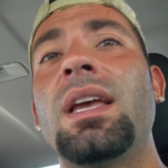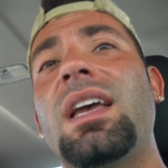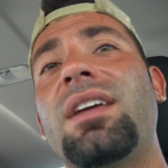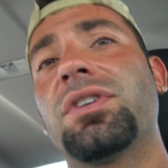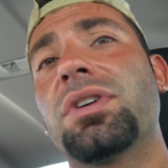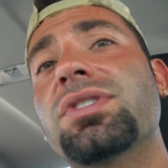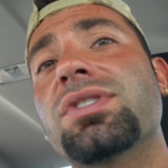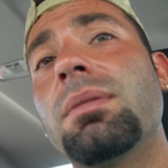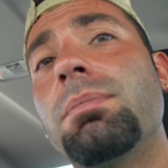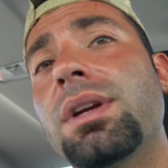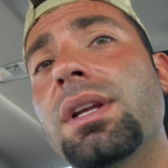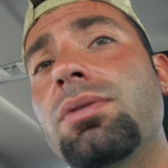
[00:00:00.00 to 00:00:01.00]
If you're
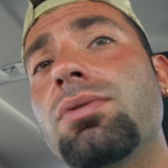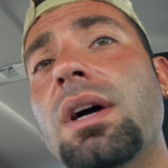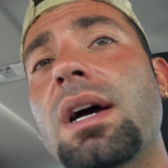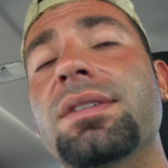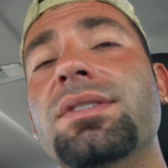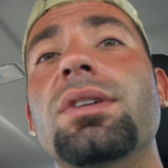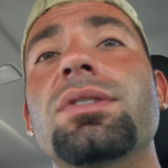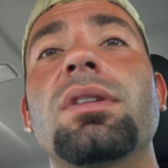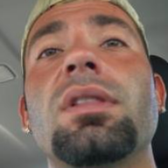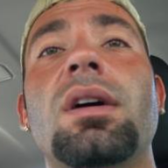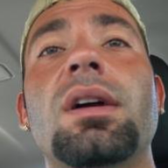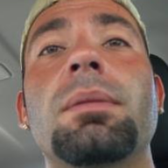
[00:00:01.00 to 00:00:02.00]
somebody who has
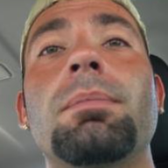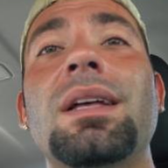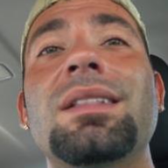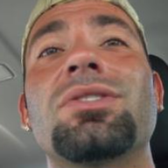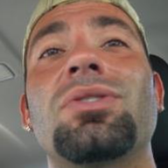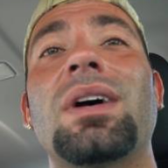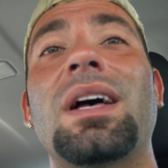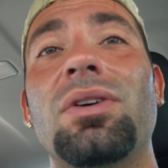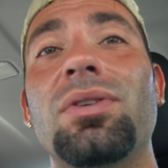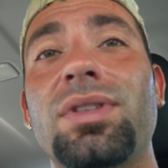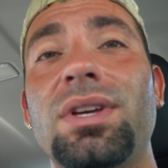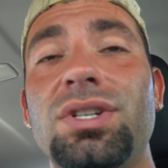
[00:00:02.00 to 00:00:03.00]
underlying mental
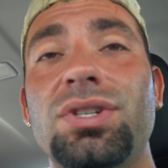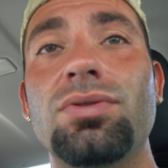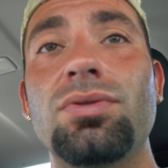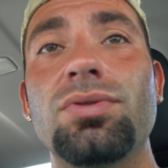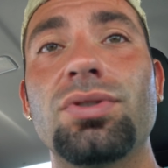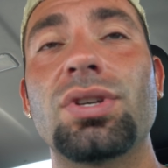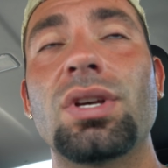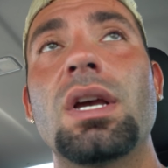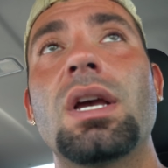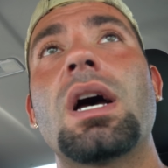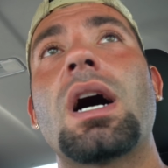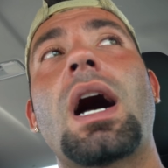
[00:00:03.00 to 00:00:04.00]
health issues,
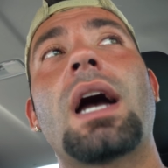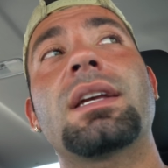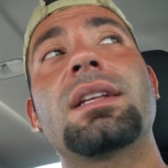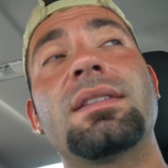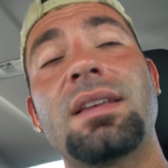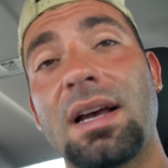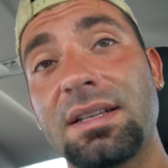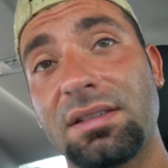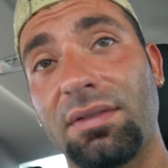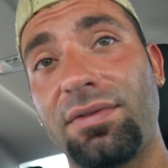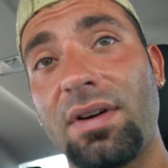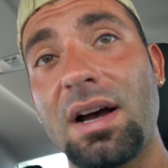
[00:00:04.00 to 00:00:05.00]
I can
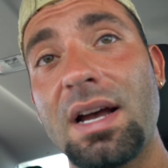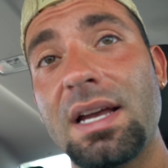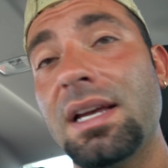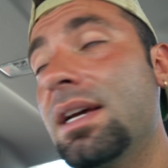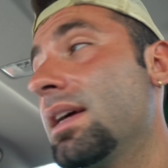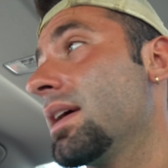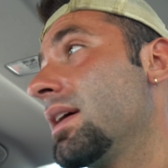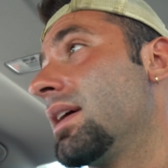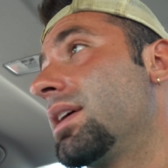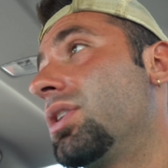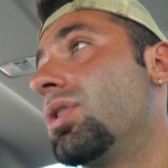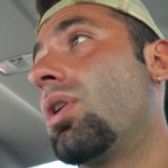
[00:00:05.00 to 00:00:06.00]
testify.
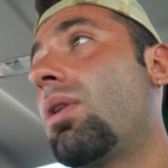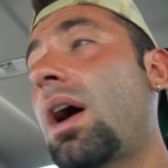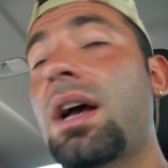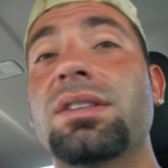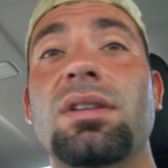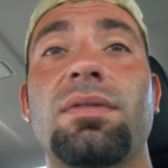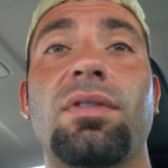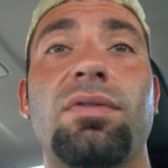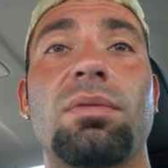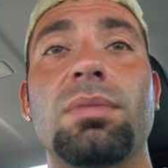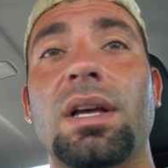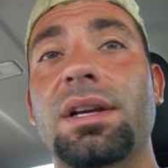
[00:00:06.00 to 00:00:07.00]
I suffer
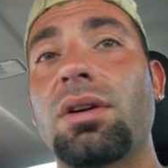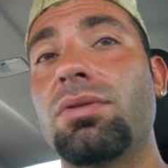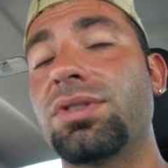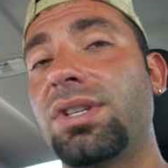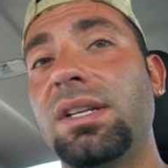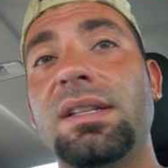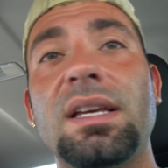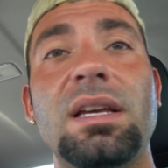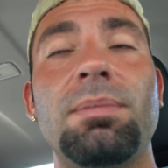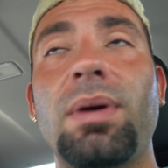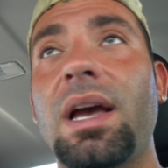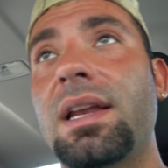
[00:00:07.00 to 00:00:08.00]
from like OCD,
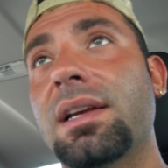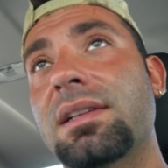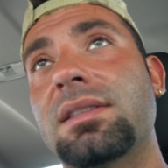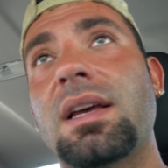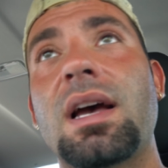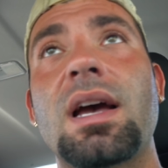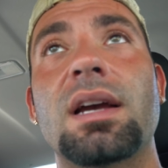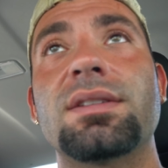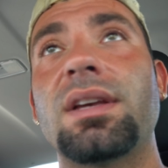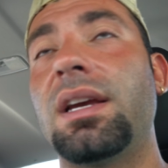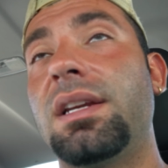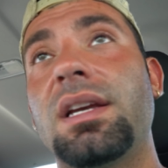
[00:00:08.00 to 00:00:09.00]
panic attacks,
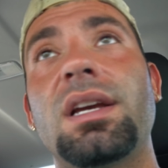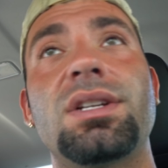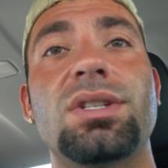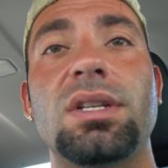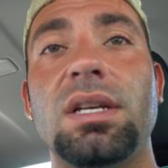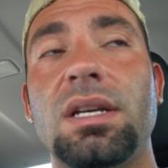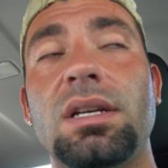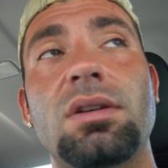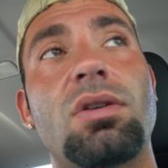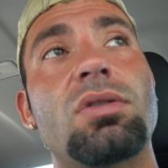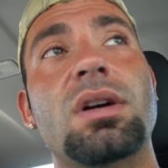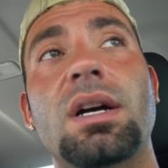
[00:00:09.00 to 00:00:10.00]
ADHD,
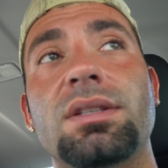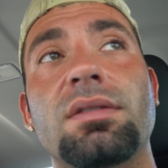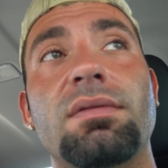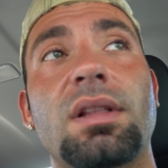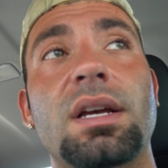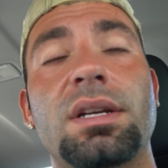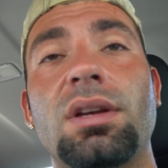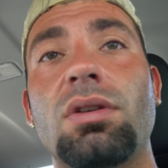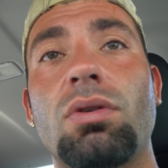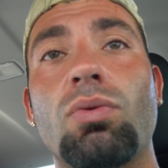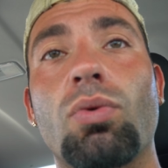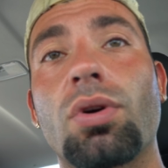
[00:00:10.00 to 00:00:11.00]
all kinds of
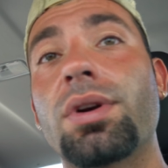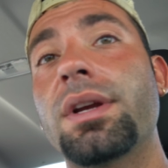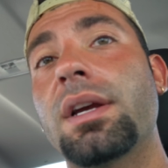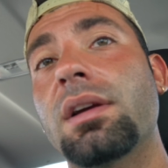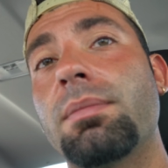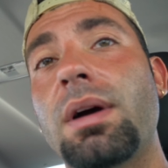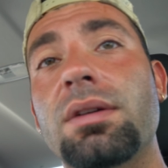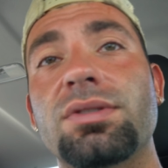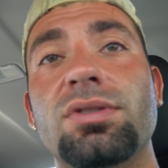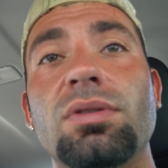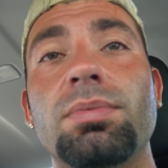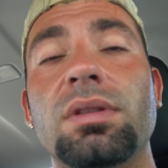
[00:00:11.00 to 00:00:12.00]
worrying about
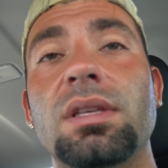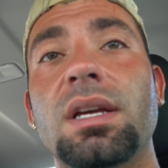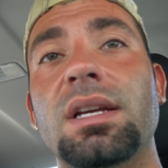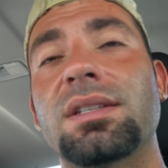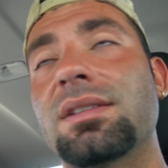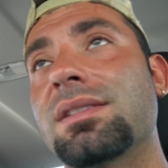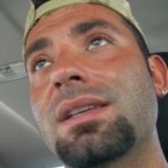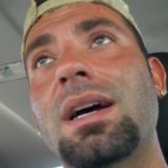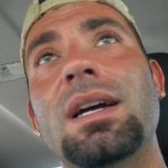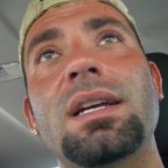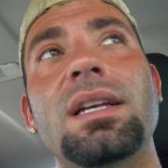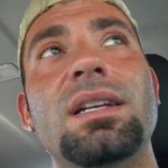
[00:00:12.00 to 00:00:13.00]
stupid things,
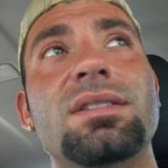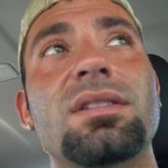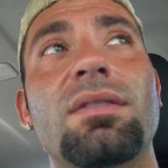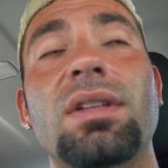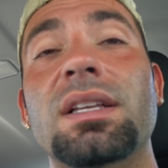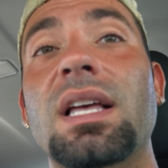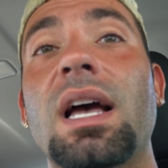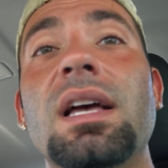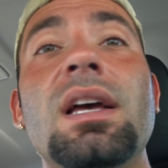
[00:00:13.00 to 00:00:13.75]
anxiety and stuff like that.